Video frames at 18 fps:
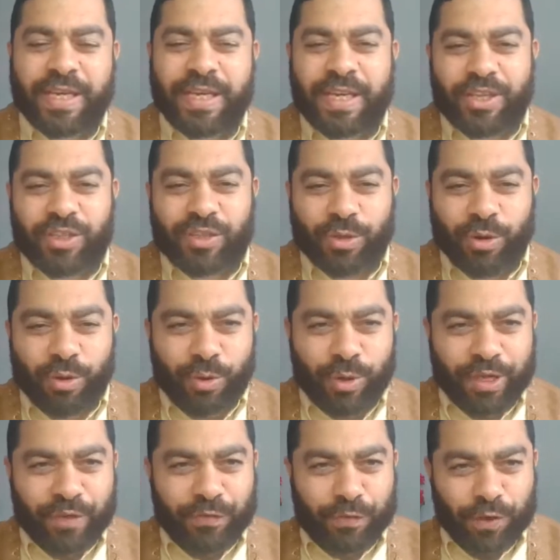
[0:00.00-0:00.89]
So
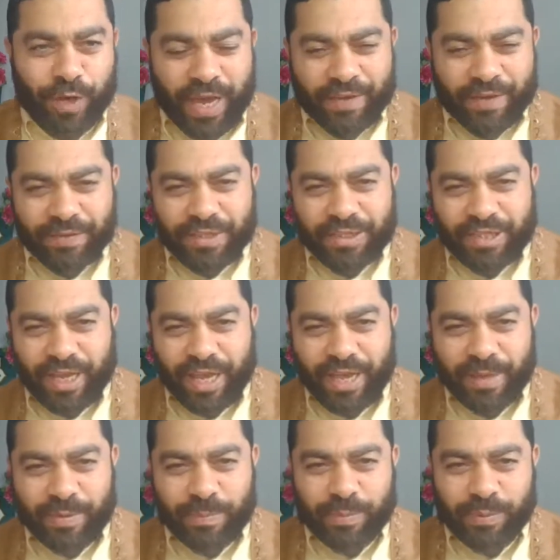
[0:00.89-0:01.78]
if you have the
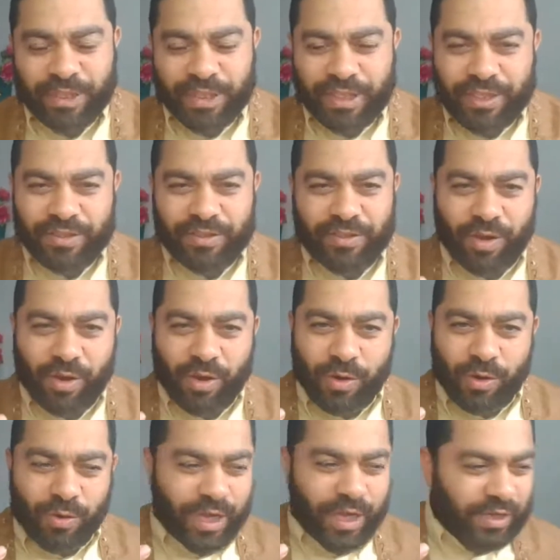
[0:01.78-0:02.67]
time, please
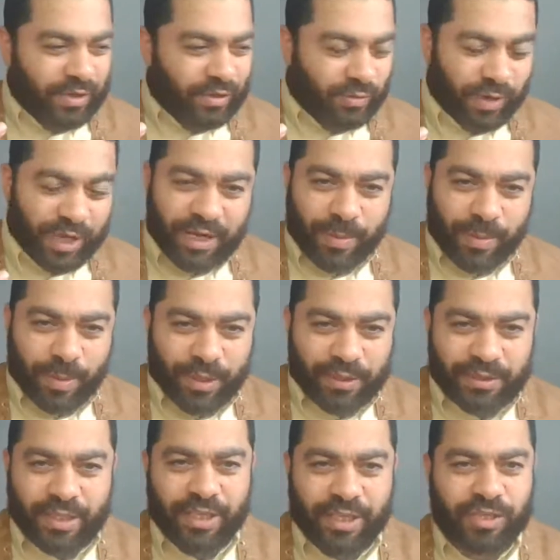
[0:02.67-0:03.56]
go and read
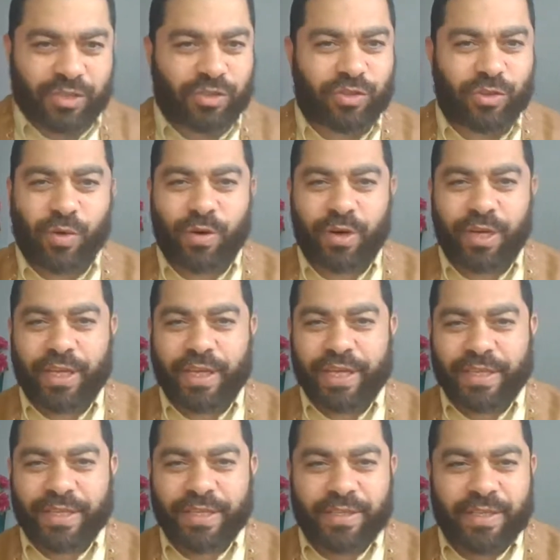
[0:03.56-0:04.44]
about his story,
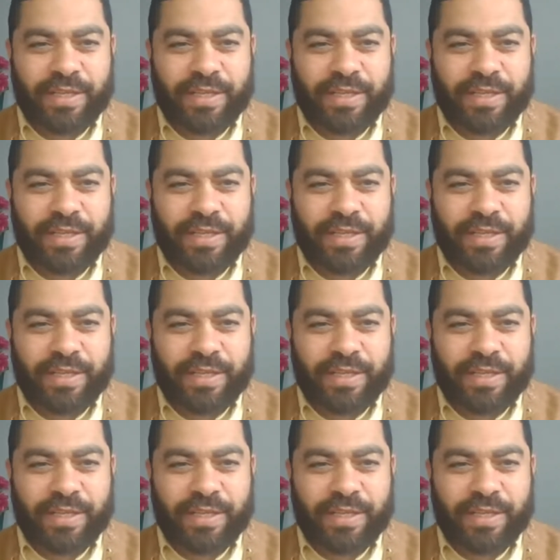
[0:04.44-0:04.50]
and